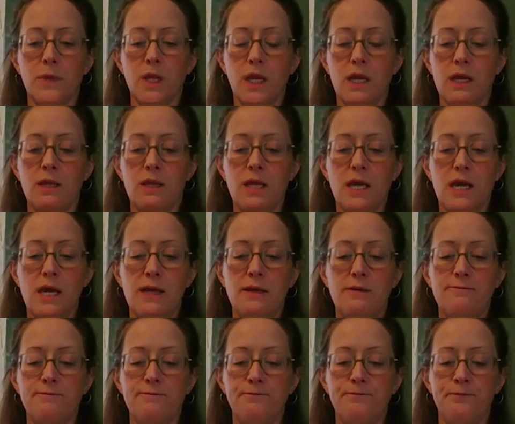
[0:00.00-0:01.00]
And
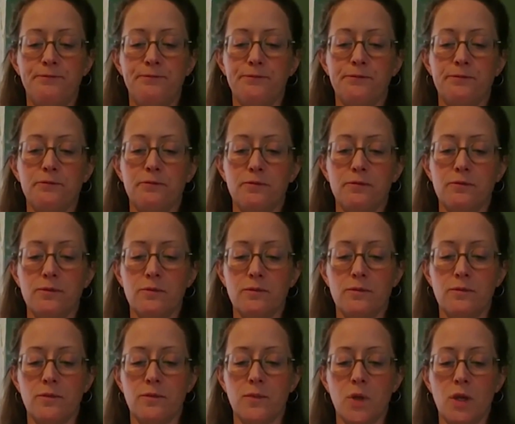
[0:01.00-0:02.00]
then
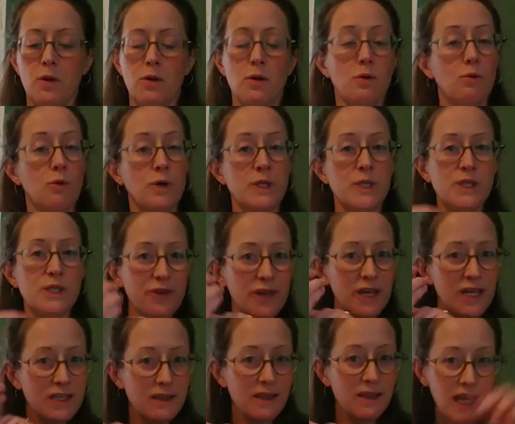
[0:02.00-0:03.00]
once you've
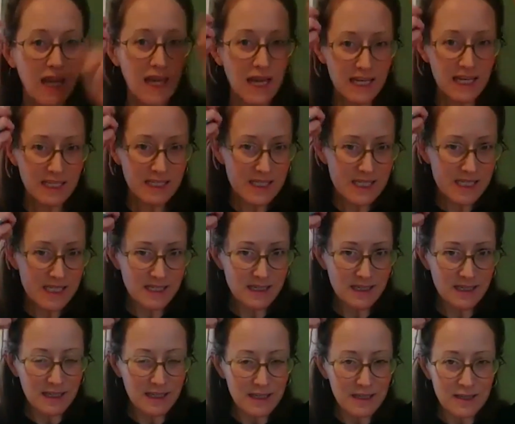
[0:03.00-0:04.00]
hidden the ends,
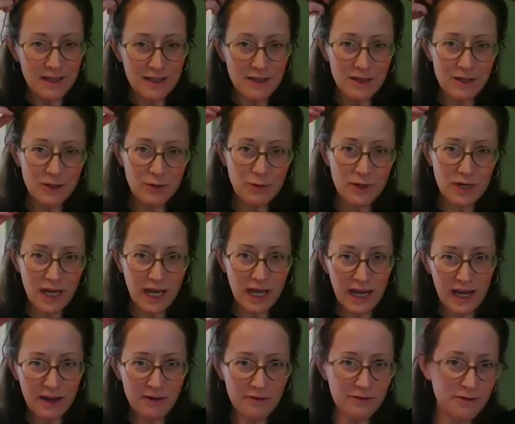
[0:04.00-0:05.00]
you would
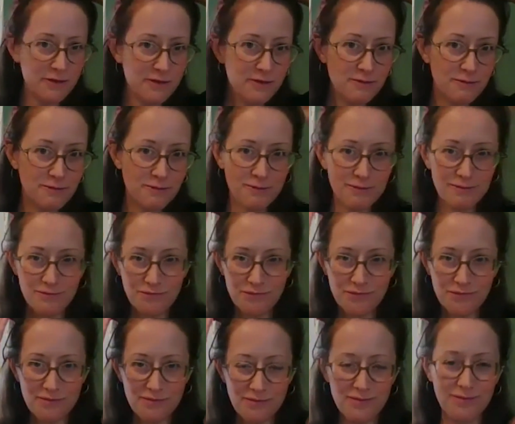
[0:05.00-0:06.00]
have
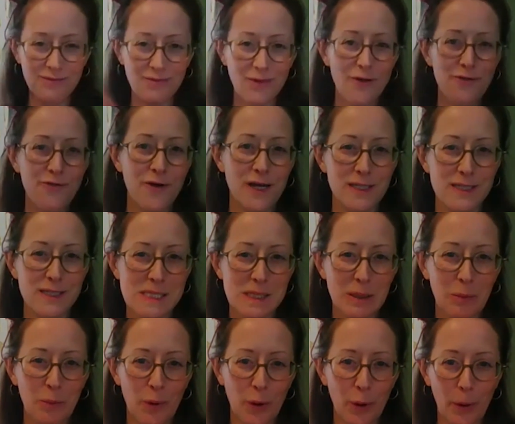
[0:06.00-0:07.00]
a fun,
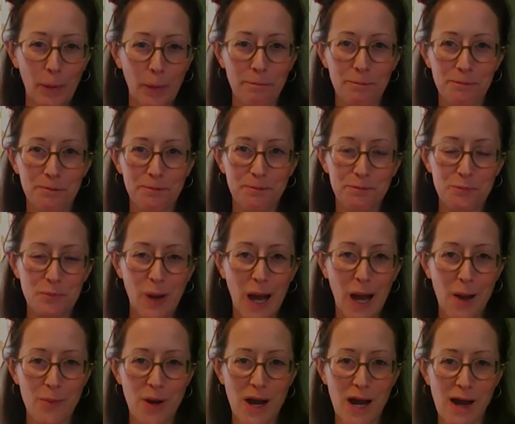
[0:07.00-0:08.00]
simple
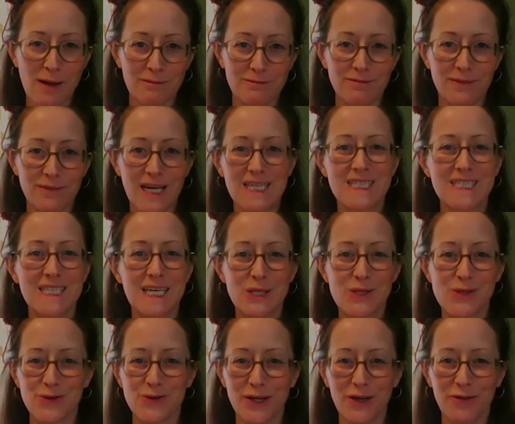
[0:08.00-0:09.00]
pom-pom
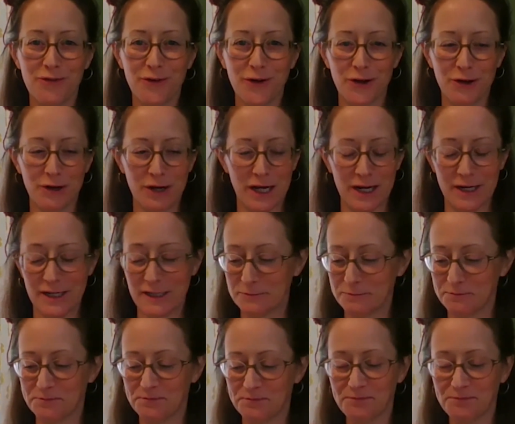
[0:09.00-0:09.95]
accessory for your hair.